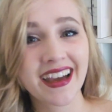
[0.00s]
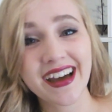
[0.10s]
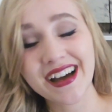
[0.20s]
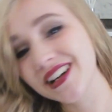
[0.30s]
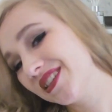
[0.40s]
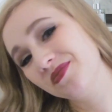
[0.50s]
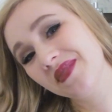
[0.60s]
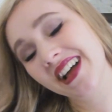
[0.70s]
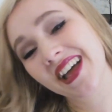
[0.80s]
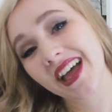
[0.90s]

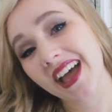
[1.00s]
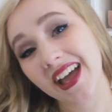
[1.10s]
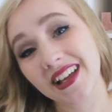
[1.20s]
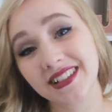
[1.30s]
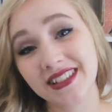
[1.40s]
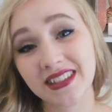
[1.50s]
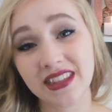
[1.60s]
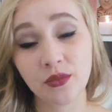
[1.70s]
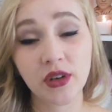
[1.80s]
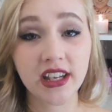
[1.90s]
And
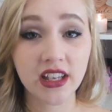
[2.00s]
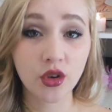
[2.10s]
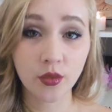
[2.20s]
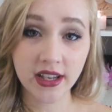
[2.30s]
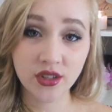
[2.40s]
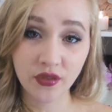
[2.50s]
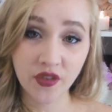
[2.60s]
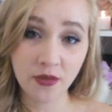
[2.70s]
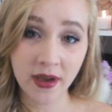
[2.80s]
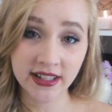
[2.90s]
then we can always
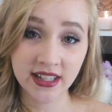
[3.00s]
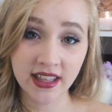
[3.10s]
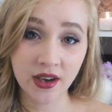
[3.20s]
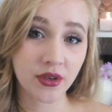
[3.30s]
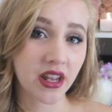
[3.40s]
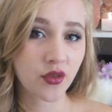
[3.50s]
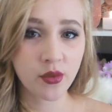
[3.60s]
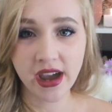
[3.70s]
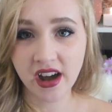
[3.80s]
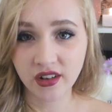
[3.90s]
refer back to that whenever
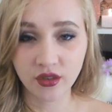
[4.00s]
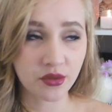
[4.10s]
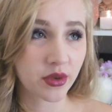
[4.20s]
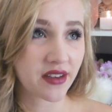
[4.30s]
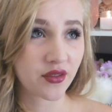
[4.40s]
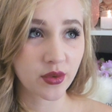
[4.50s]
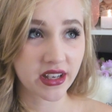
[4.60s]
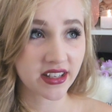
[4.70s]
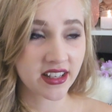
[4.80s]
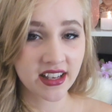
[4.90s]
we're hungry, whenever
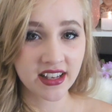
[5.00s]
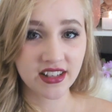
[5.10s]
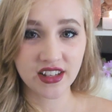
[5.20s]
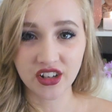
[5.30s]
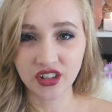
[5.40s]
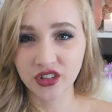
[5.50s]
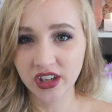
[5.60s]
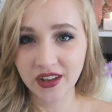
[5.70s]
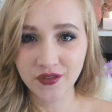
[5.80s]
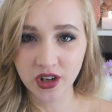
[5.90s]
we're,
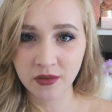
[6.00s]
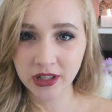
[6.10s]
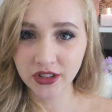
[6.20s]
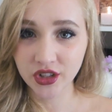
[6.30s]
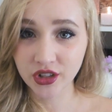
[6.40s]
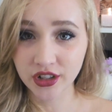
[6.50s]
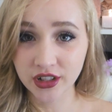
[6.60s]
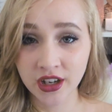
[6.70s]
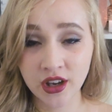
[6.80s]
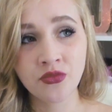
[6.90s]
looking for a meal to
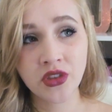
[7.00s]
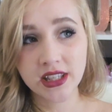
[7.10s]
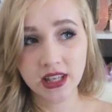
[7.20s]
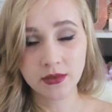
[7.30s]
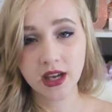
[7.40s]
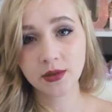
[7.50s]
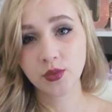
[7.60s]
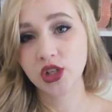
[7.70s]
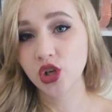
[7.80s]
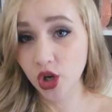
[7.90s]
cook. Sometimes
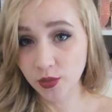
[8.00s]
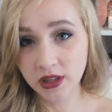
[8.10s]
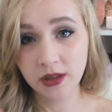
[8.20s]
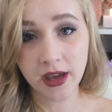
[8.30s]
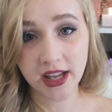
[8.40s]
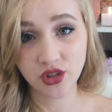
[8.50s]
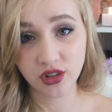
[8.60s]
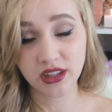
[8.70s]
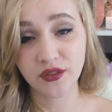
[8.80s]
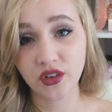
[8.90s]
when you open the
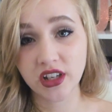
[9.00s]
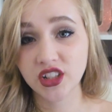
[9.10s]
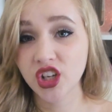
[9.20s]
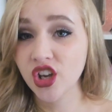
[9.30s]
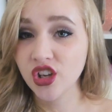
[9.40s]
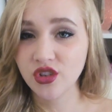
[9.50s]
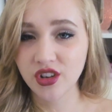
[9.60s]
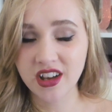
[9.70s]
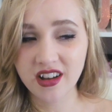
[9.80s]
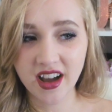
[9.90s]
pantry and the fridge,
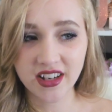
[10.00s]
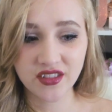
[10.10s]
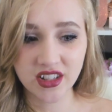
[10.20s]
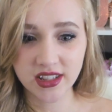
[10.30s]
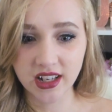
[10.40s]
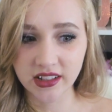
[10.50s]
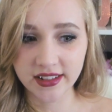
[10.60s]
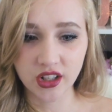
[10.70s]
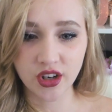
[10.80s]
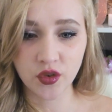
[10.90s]
you can kind of just get a
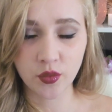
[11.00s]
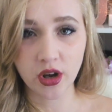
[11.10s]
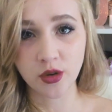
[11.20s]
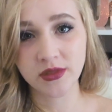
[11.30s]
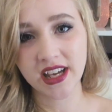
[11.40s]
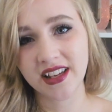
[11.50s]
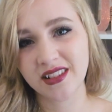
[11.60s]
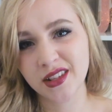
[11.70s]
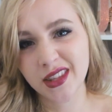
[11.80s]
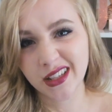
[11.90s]
little overwhelmed
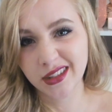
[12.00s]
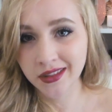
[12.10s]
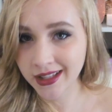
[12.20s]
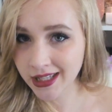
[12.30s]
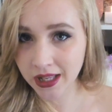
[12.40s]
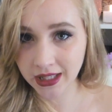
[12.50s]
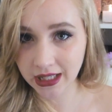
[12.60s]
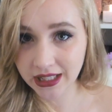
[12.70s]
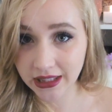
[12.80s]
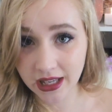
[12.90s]
and think that there's
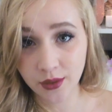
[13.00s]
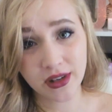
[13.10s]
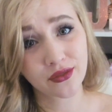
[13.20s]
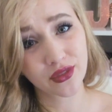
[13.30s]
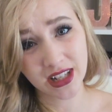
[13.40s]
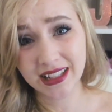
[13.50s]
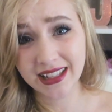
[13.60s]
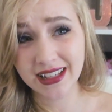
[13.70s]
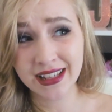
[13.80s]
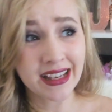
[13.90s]
nothing in there, when
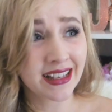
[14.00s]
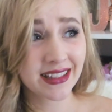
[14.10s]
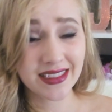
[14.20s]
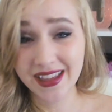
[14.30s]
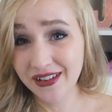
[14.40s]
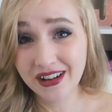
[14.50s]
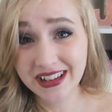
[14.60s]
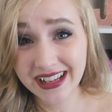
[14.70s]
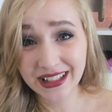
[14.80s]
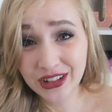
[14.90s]
really there are
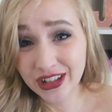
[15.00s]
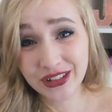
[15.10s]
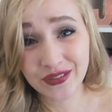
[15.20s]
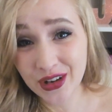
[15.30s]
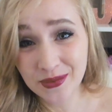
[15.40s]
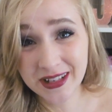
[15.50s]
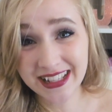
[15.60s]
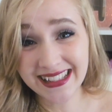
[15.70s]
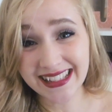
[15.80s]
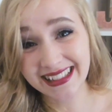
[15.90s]
a lot of
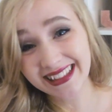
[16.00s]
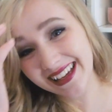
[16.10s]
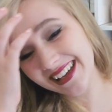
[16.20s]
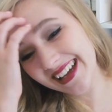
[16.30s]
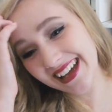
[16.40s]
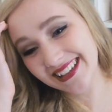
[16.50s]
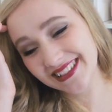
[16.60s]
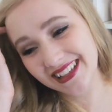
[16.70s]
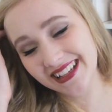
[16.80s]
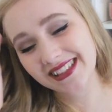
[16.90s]
options in there.
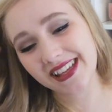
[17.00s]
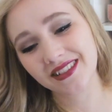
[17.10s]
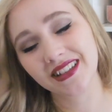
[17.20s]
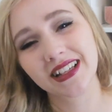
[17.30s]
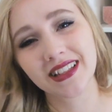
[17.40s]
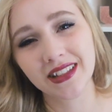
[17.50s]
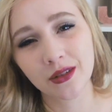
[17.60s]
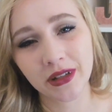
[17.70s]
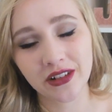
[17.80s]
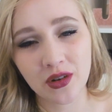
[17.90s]
And I sound like a little
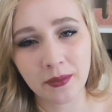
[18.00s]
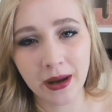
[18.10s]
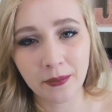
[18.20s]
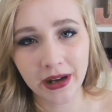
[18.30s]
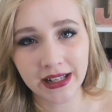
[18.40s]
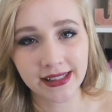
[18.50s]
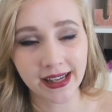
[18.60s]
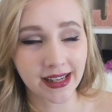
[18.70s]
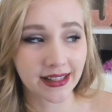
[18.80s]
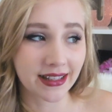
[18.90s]
bit of a mum by
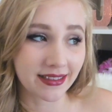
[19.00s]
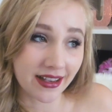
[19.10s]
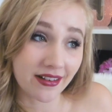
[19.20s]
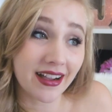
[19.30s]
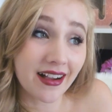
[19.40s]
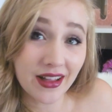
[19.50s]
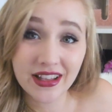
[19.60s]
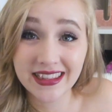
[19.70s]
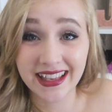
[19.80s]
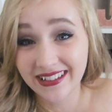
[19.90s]
saying that
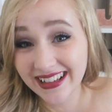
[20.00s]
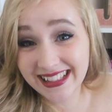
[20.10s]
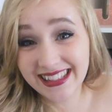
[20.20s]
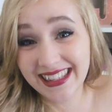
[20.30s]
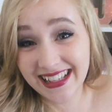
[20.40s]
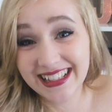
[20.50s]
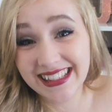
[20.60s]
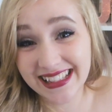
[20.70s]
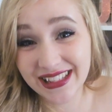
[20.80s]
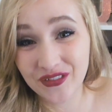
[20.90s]
there is things
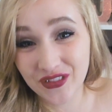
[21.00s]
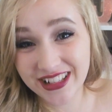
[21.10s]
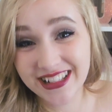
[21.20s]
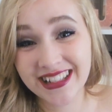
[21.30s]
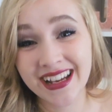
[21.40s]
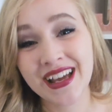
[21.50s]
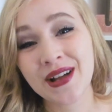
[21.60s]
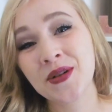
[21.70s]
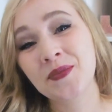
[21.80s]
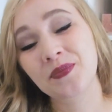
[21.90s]
in the fridge,
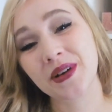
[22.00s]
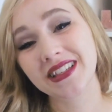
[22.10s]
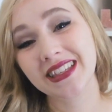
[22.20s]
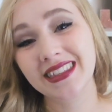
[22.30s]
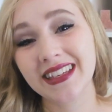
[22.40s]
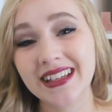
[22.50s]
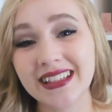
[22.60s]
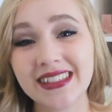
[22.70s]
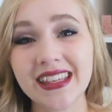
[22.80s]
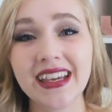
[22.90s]
but the thing
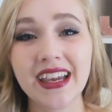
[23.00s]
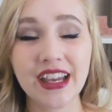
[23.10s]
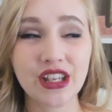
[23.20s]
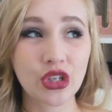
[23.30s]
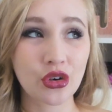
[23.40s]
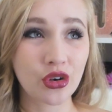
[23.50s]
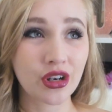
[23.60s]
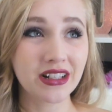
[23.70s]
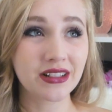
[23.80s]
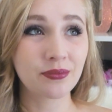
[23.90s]
is,
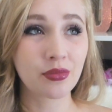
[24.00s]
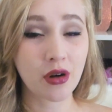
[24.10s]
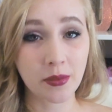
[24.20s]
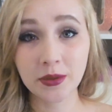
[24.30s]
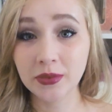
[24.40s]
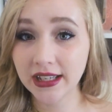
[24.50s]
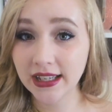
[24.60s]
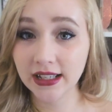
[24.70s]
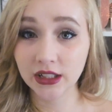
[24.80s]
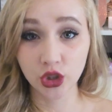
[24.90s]
you're
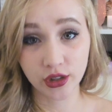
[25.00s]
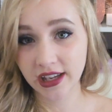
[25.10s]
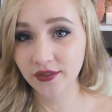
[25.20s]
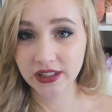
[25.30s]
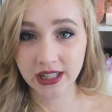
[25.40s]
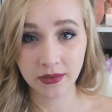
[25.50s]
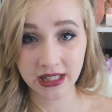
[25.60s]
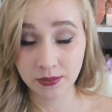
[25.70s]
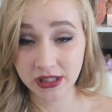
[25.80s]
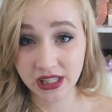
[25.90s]
probably looking for
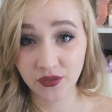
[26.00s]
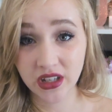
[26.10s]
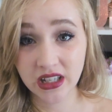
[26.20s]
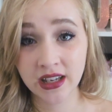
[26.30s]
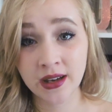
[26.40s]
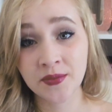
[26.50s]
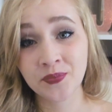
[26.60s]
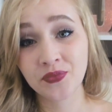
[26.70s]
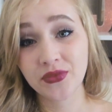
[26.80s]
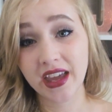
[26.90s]
something specific
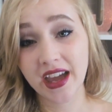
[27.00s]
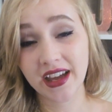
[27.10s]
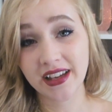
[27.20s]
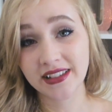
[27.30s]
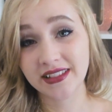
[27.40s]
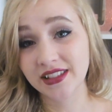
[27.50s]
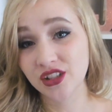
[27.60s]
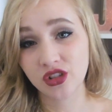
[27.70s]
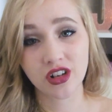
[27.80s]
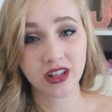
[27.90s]
and
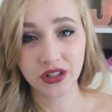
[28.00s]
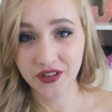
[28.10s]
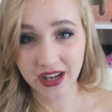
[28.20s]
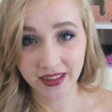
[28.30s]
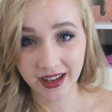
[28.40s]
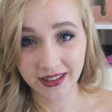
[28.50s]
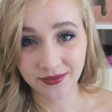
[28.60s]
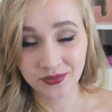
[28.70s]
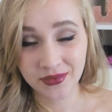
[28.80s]
you're not going to find that.